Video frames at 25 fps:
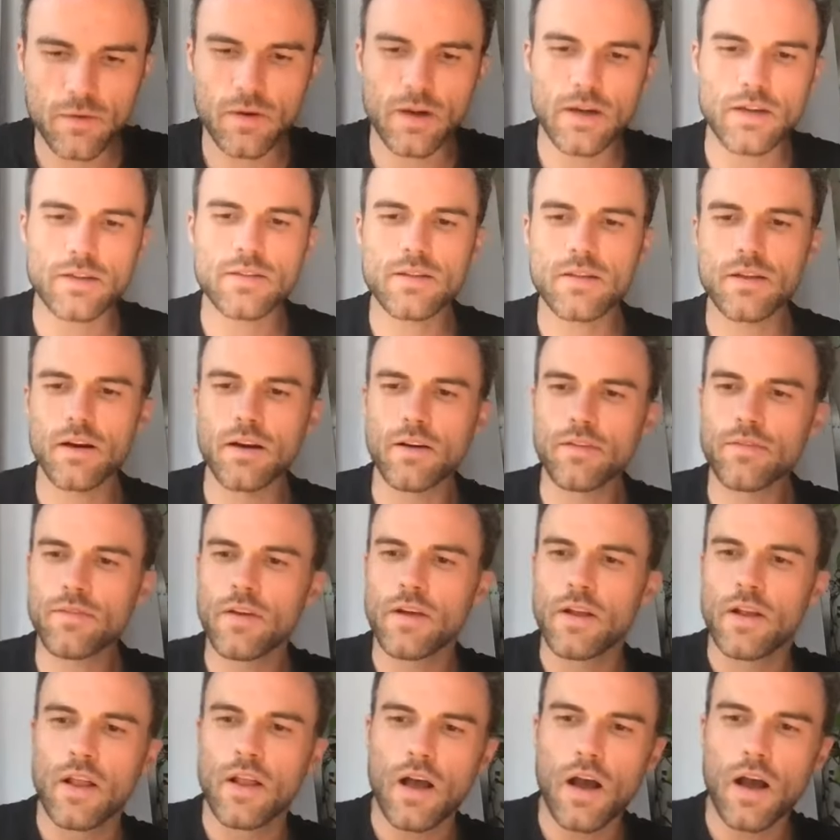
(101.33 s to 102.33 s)
Great stuff.
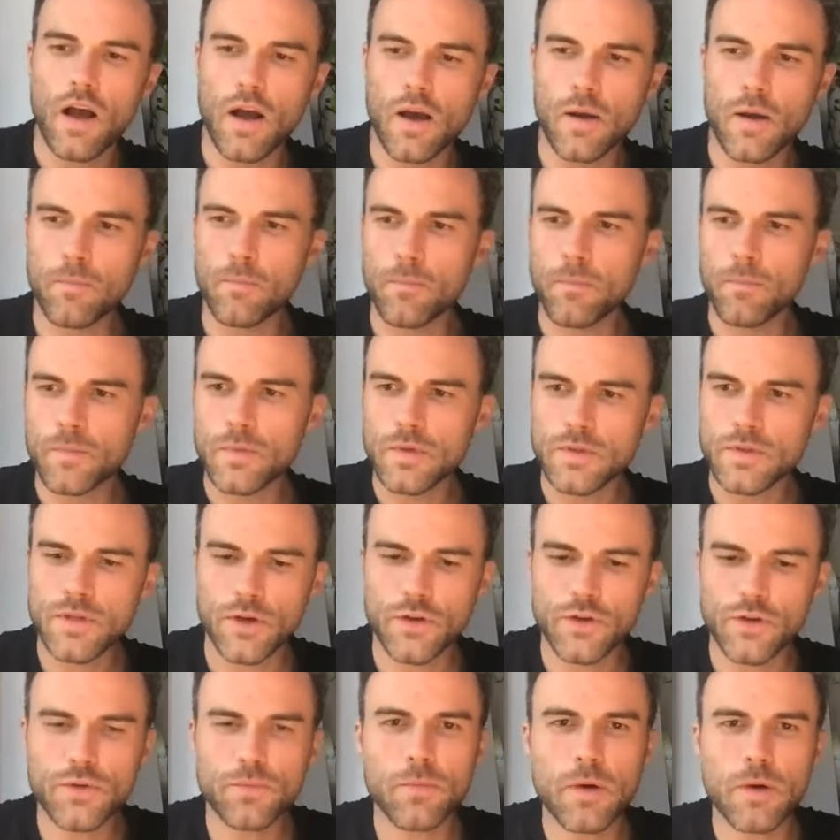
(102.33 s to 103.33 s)
So
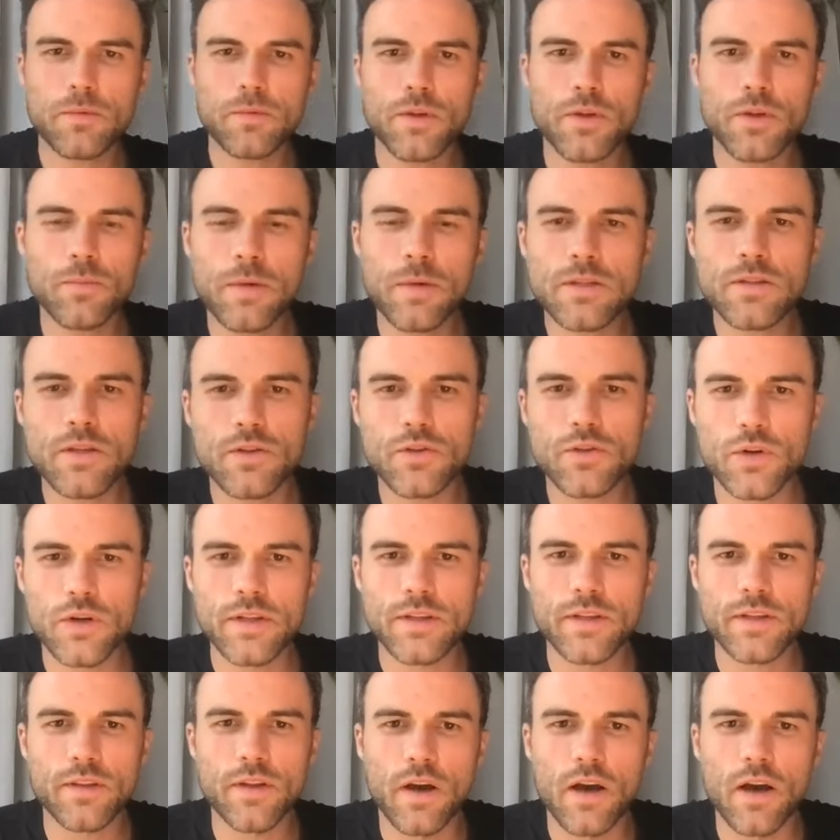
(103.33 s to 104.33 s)
you must have
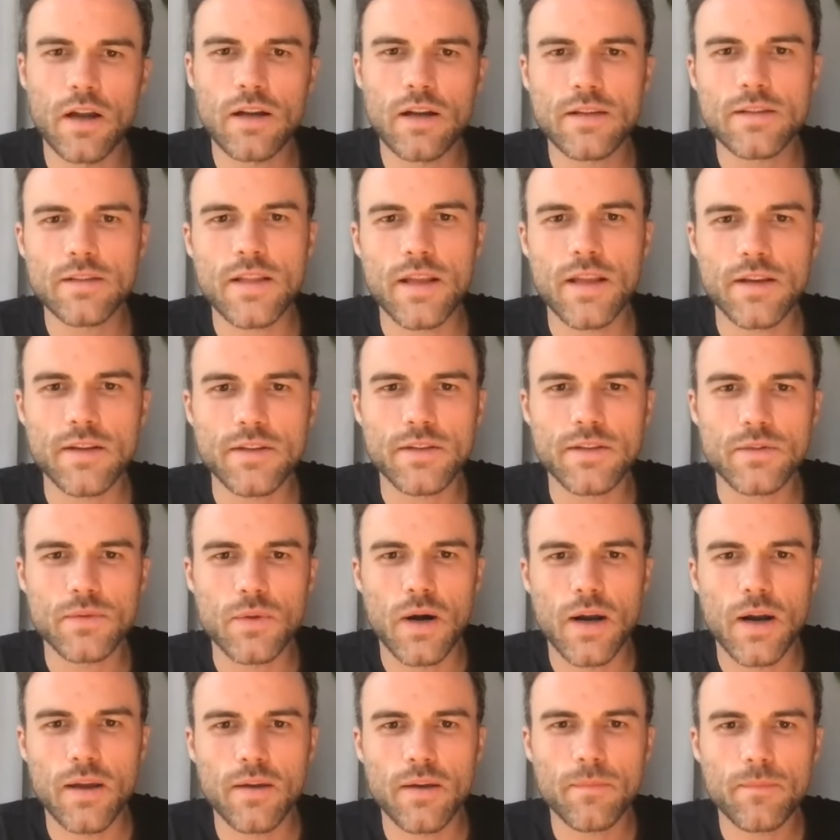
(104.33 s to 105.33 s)
joined in the early stages,
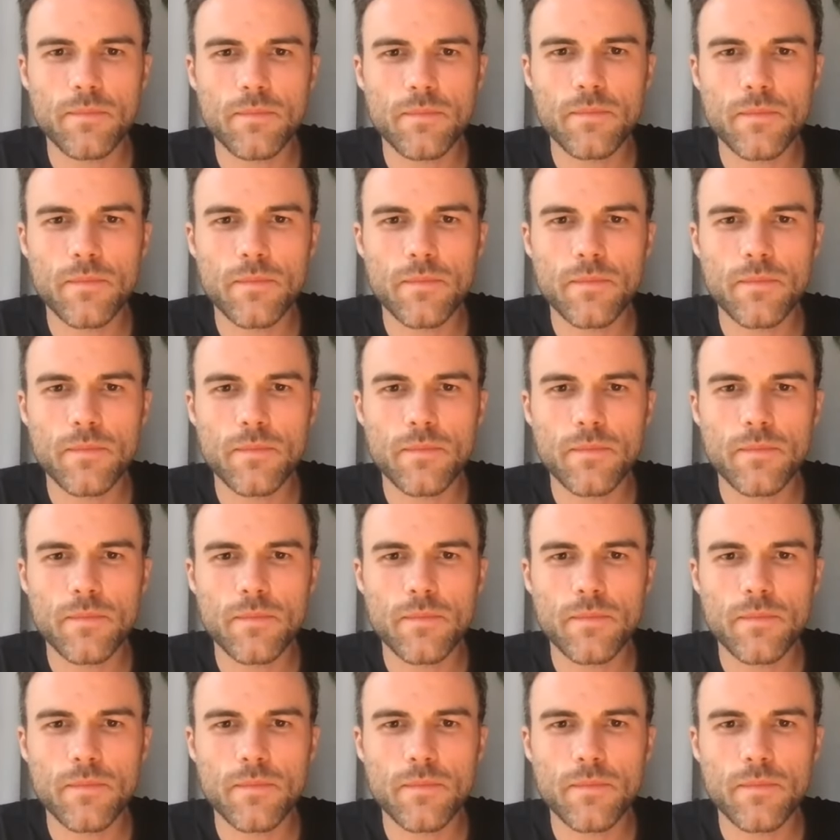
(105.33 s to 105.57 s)
right?